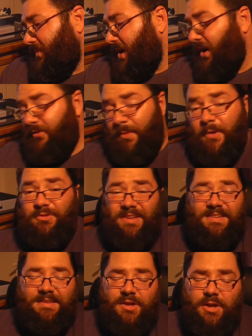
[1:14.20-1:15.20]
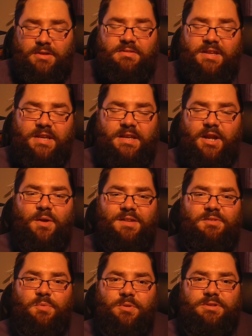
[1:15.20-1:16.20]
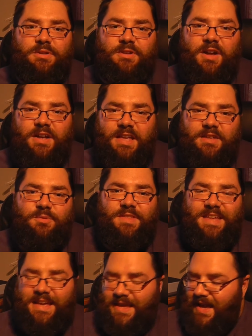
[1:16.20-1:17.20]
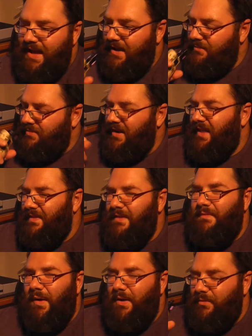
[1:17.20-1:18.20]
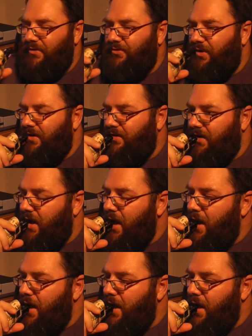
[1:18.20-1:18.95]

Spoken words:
I suppose you know, if you want to do lung hits with it you can, but they're very restricted.